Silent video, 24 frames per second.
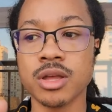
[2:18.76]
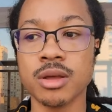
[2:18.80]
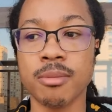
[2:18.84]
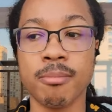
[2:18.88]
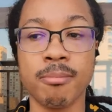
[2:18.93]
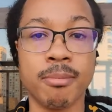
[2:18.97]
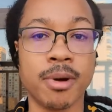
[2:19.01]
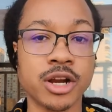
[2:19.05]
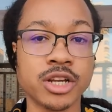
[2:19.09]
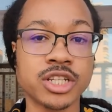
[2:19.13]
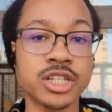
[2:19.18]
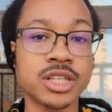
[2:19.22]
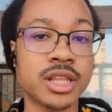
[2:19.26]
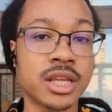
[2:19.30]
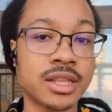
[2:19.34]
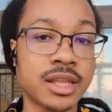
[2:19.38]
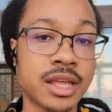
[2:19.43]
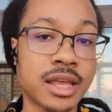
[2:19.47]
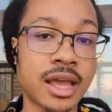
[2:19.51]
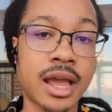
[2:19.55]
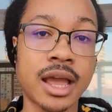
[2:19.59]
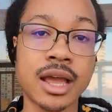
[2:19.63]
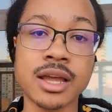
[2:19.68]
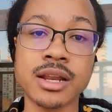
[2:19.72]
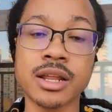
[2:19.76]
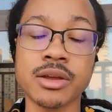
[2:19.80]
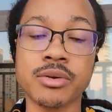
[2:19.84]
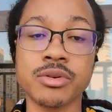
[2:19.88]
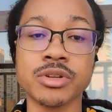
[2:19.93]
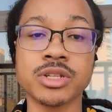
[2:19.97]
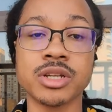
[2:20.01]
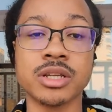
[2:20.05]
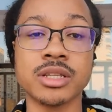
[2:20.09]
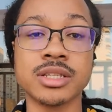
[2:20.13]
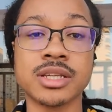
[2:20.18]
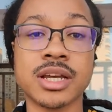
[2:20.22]
march that they had. It
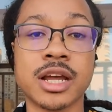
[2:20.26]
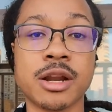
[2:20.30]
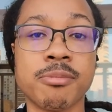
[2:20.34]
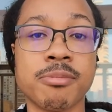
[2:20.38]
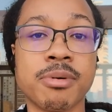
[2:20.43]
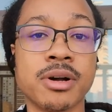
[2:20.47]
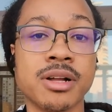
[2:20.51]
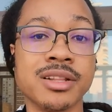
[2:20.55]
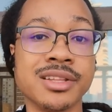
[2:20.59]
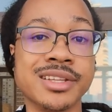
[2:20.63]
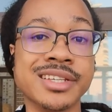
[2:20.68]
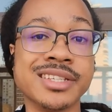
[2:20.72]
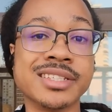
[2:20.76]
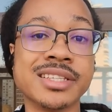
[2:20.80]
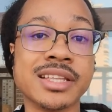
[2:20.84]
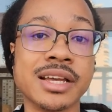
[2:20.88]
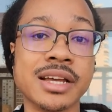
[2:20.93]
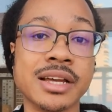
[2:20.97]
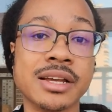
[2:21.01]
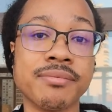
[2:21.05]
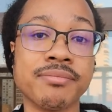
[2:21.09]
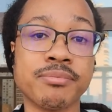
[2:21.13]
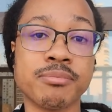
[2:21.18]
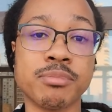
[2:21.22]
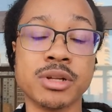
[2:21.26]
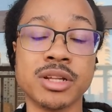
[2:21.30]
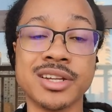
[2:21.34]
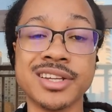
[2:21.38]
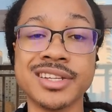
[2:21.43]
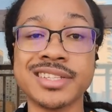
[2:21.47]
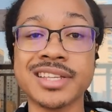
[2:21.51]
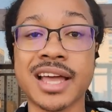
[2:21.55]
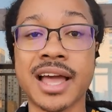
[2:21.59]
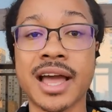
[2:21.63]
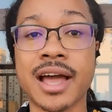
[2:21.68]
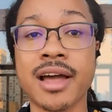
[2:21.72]
was inside of Paulista,
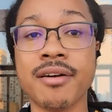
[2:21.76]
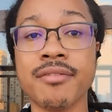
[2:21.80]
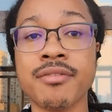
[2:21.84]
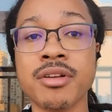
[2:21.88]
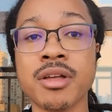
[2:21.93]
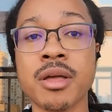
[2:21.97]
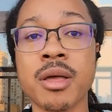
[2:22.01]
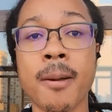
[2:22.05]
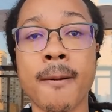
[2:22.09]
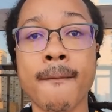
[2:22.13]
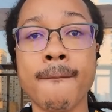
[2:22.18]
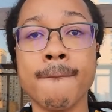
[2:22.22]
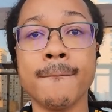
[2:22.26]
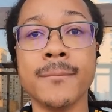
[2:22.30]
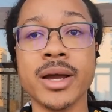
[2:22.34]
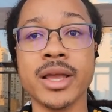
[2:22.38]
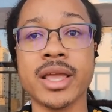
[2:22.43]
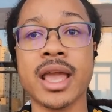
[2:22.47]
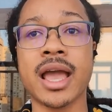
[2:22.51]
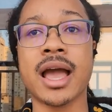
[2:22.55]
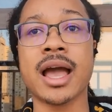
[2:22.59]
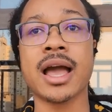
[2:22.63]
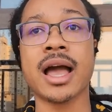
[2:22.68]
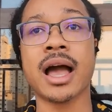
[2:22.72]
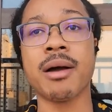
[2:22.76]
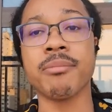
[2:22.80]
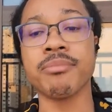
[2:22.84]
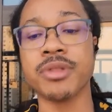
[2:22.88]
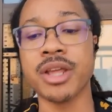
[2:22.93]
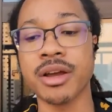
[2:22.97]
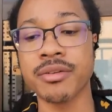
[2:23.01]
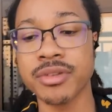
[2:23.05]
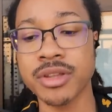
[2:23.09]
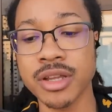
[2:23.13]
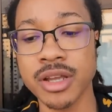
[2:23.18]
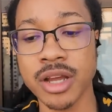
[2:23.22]
Paulista Ave. But yeah, I'm
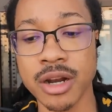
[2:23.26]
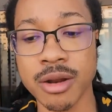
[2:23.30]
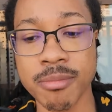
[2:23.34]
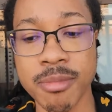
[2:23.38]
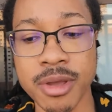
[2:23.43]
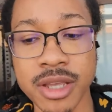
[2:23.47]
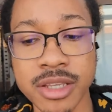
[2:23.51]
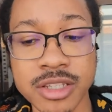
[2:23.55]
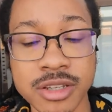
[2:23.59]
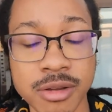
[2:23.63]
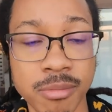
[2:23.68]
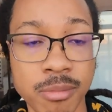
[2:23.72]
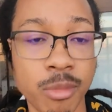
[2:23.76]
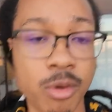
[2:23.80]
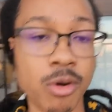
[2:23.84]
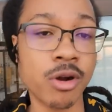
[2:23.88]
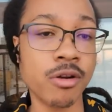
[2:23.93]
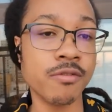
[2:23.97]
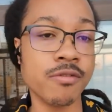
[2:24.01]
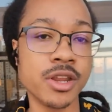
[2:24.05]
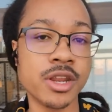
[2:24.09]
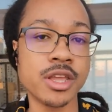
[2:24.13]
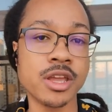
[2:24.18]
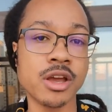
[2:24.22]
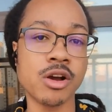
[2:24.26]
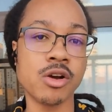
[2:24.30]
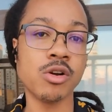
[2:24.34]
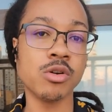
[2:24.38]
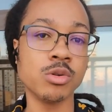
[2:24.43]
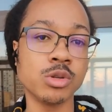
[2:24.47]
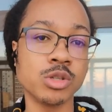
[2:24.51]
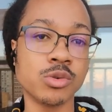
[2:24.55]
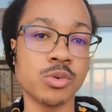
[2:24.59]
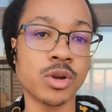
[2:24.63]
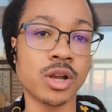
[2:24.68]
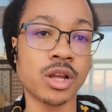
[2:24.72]
definitely gonna make some more
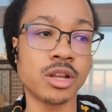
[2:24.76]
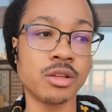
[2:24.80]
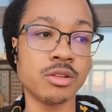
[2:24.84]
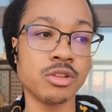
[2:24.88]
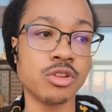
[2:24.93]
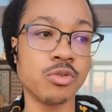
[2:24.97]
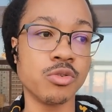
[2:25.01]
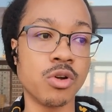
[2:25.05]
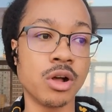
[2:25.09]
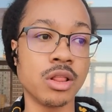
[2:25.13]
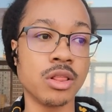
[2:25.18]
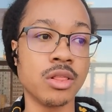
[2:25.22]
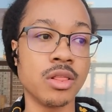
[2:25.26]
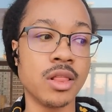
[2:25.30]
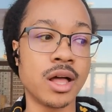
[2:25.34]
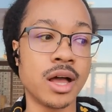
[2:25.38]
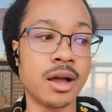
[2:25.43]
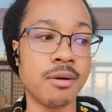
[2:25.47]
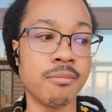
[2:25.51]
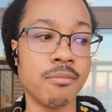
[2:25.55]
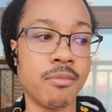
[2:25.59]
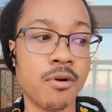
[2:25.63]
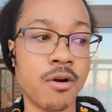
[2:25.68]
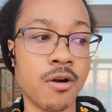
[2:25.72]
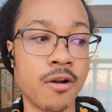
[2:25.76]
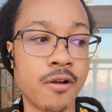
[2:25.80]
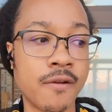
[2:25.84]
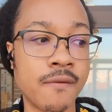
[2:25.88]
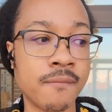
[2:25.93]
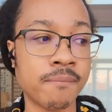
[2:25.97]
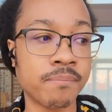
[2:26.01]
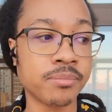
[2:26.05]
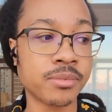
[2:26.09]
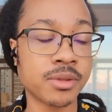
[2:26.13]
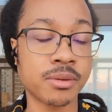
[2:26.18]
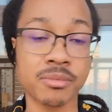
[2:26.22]
videos. We're gonna do a lot more.
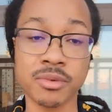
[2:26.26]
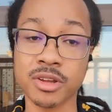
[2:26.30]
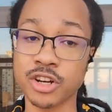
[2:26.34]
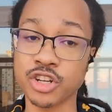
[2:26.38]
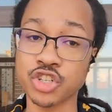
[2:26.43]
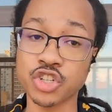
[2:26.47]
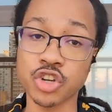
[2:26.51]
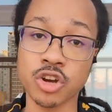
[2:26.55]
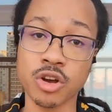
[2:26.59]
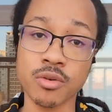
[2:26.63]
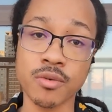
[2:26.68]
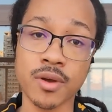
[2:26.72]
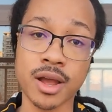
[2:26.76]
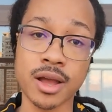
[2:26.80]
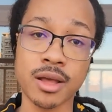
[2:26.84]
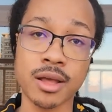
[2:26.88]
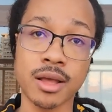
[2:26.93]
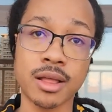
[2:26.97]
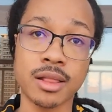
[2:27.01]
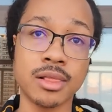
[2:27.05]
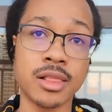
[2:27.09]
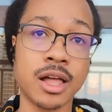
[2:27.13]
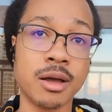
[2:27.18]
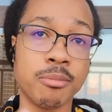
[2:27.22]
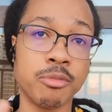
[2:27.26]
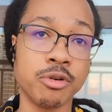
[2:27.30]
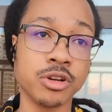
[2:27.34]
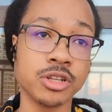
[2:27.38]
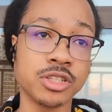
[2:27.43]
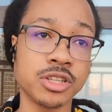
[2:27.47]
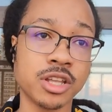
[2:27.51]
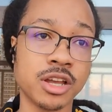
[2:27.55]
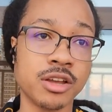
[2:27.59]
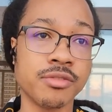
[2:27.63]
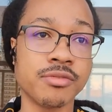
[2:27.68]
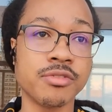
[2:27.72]
I'm gonna show a lot more
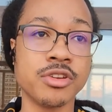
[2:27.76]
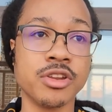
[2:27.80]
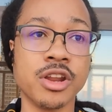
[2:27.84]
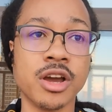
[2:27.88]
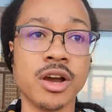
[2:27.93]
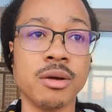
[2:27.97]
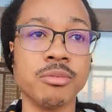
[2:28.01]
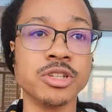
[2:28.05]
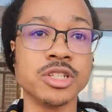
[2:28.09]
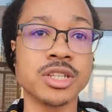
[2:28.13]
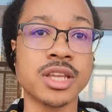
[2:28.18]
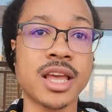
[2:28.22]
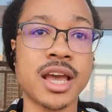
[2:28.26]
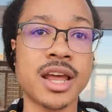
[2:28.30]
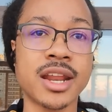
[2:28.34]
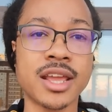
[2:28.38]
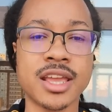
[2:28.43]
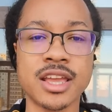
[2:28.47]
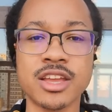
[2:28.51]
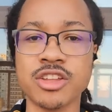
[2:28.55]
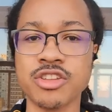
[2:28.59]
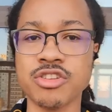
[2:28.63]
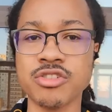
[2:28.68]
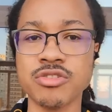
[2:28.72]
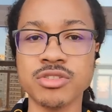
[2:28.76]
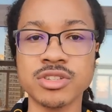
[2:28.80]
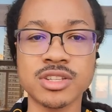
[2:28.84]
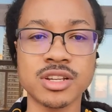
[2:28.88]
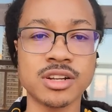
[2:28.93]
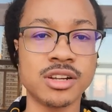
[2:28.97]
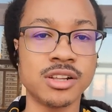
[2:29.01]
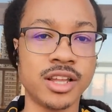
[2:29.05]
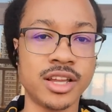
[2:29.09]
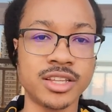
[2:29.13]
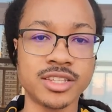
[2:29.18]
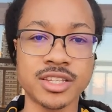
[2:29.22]
stuff. You know, I'm just kind of getting used to
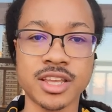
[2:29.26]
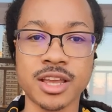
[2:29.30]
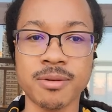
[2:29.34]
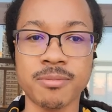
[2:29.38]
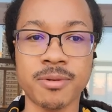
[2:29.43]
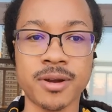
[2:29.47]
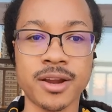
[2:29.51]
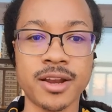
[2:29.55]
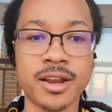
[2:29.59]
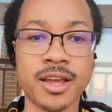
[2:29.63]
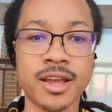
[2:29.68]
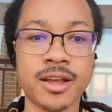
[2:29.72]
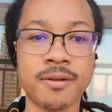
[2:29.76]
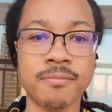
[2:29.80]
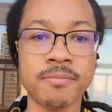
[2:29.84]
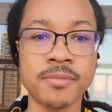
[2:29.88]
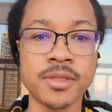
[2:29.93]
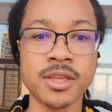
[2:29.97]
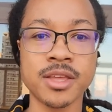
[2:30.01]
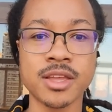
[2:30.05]
the landscape right now,